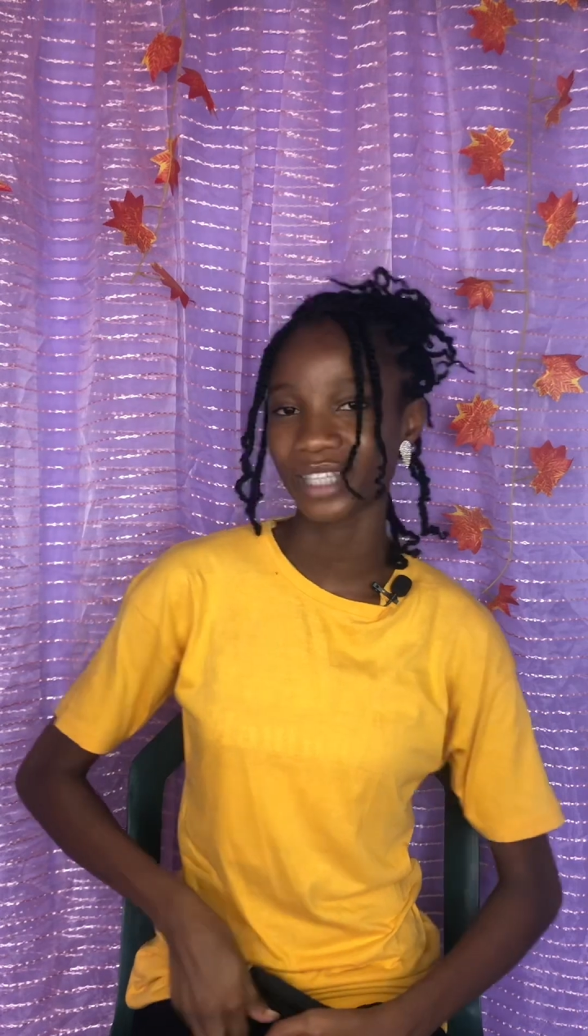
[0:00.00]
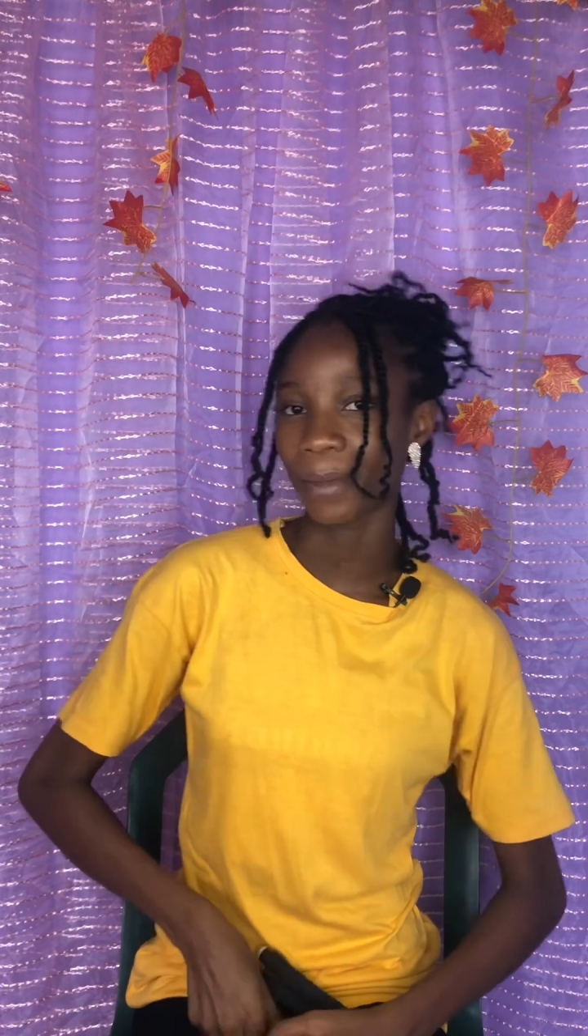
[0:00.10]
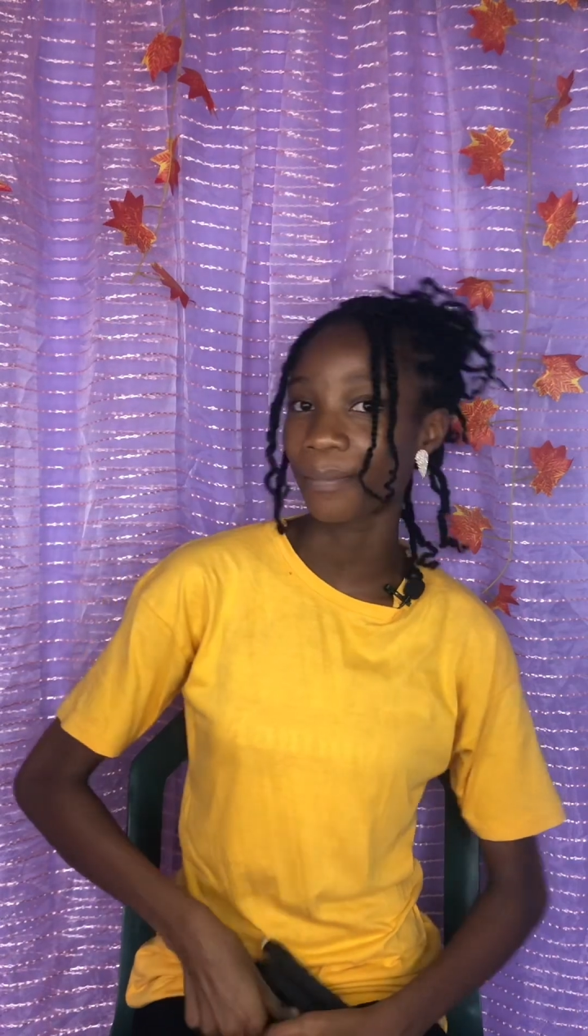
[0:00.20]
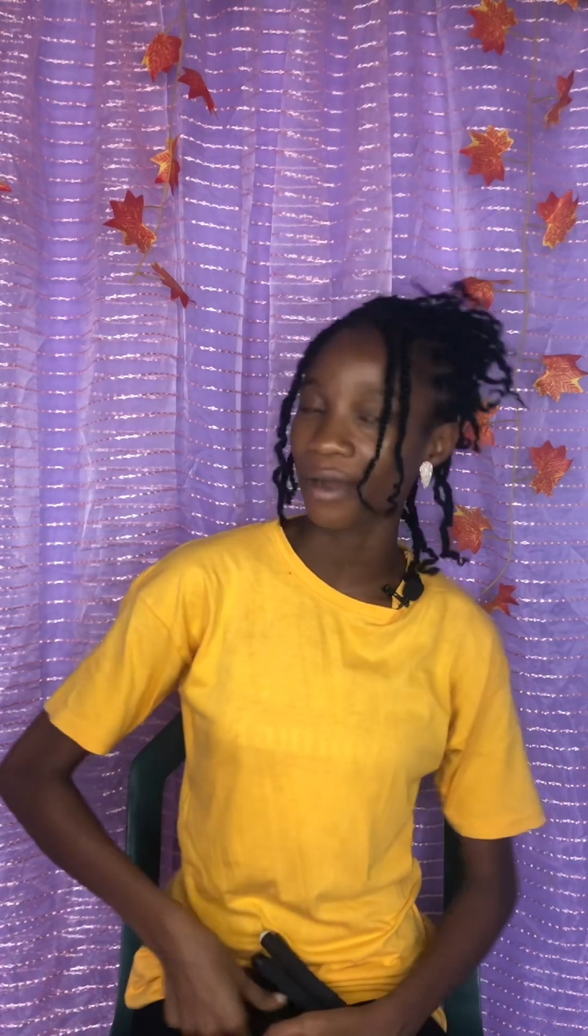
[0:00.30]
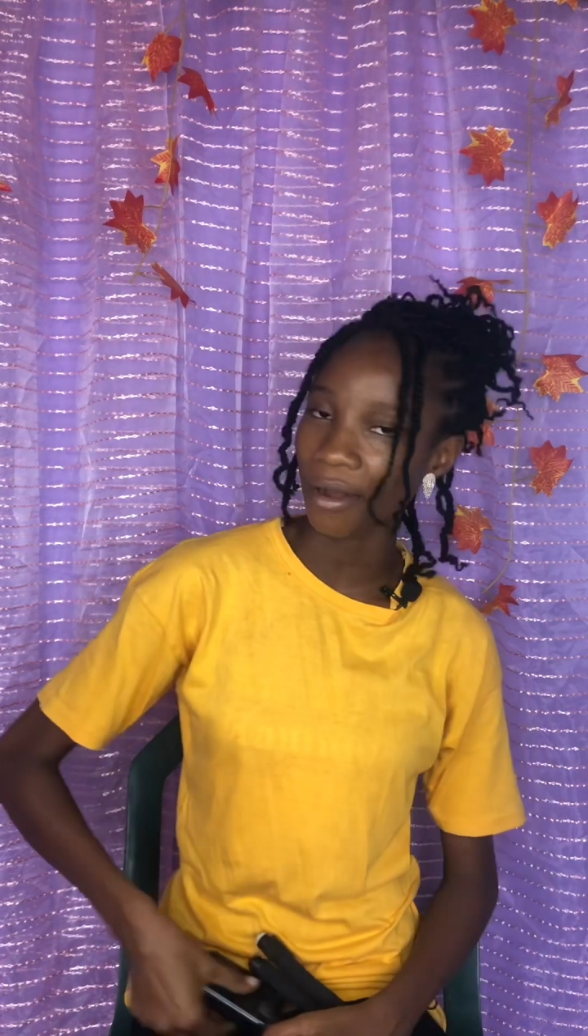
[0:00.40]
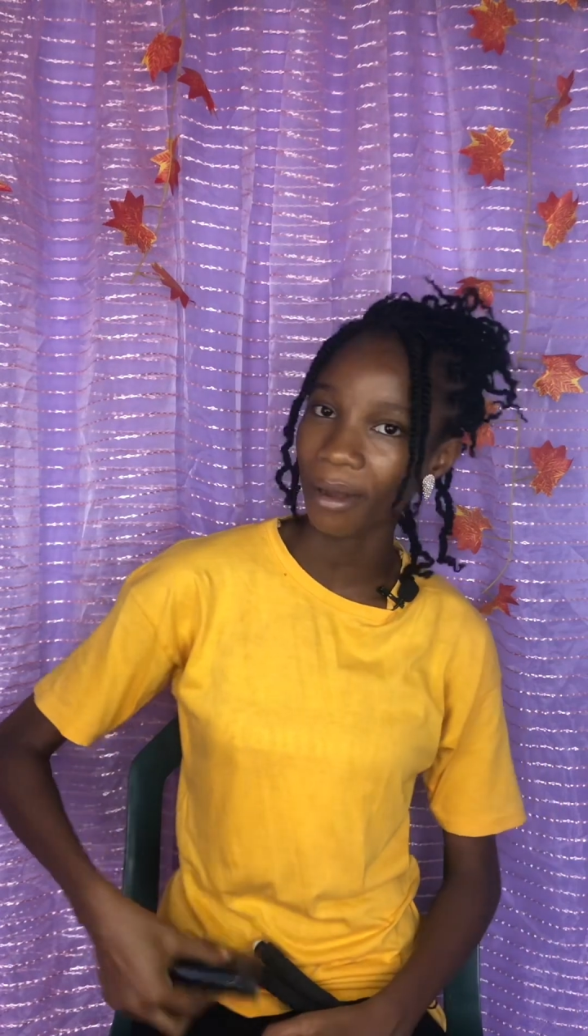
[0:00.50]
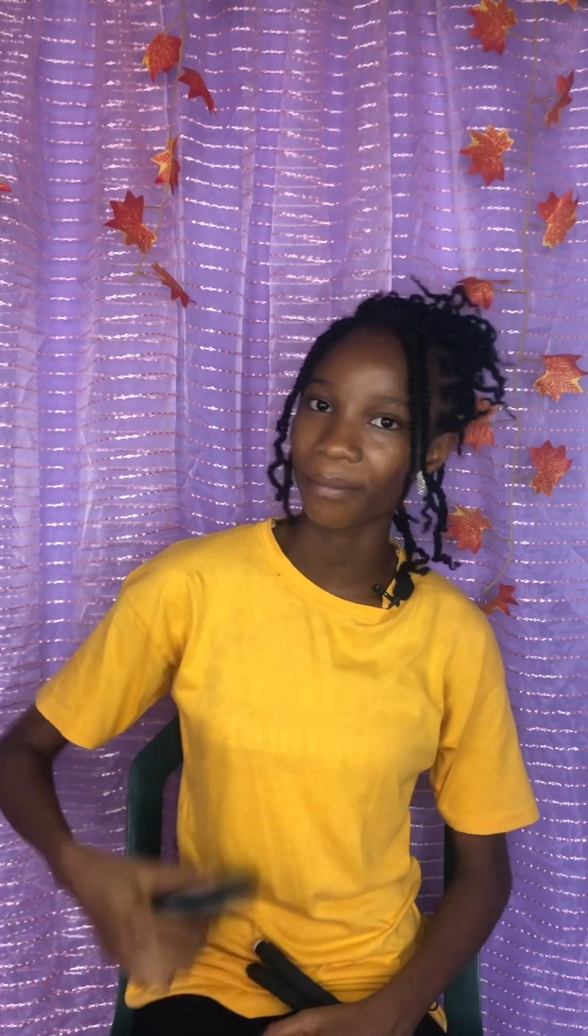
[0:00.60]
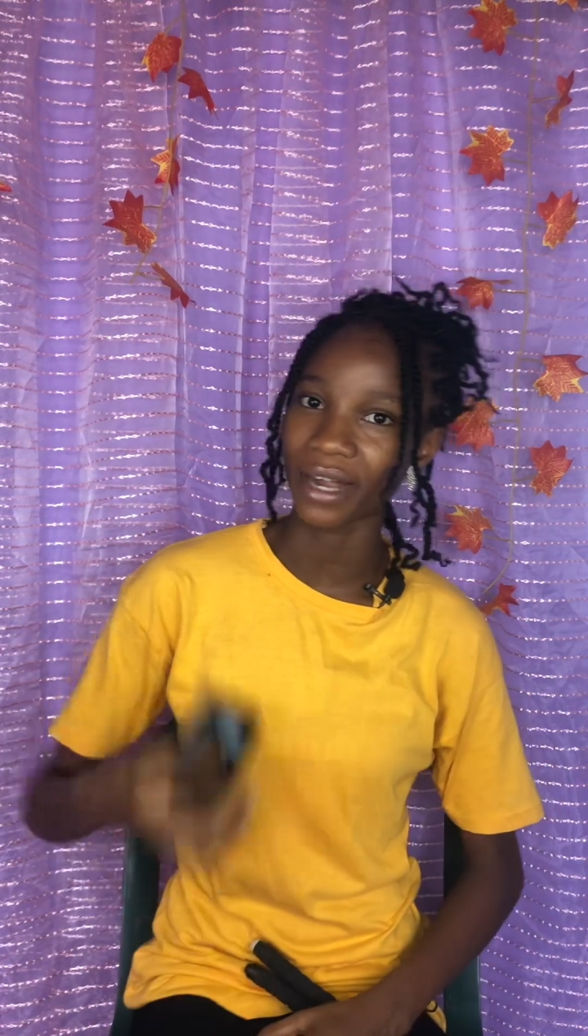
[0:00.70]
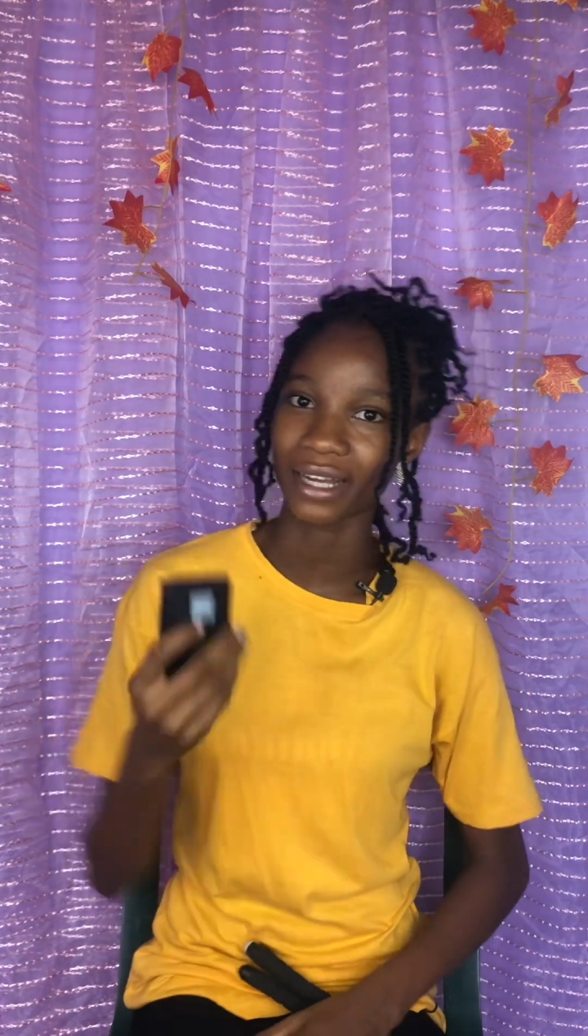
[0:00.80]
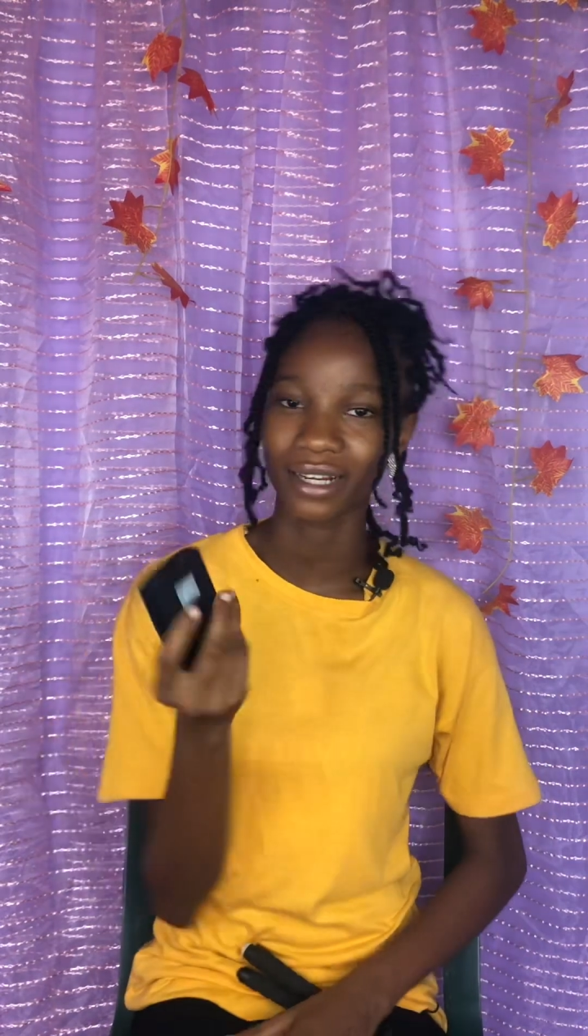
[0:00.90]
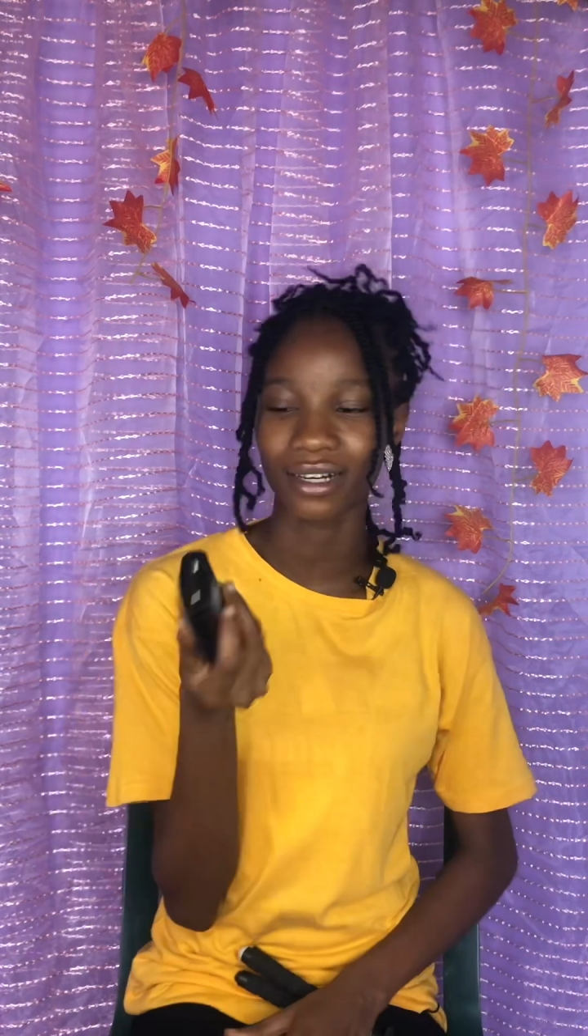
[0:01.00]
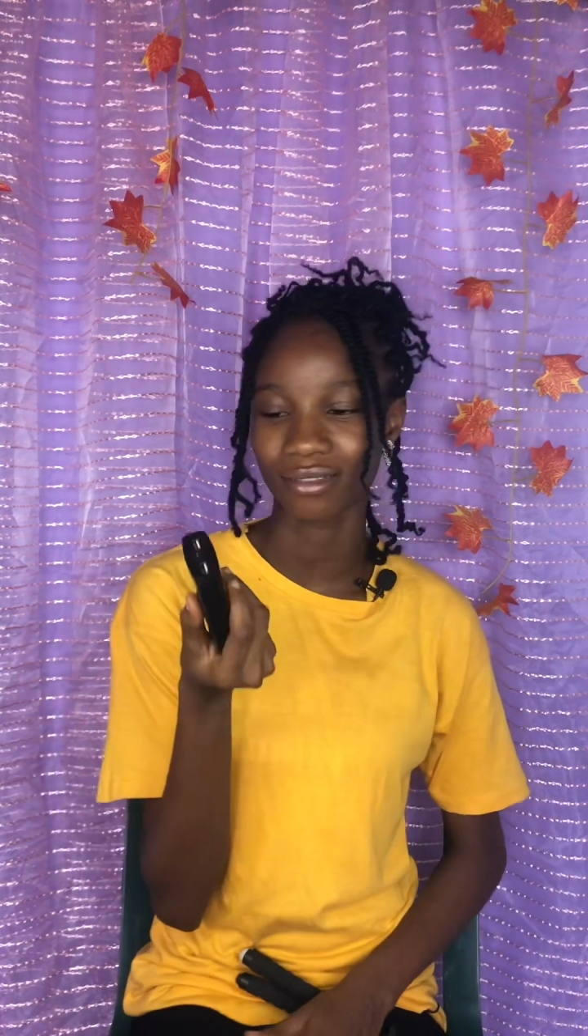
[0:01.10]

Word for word: a power bank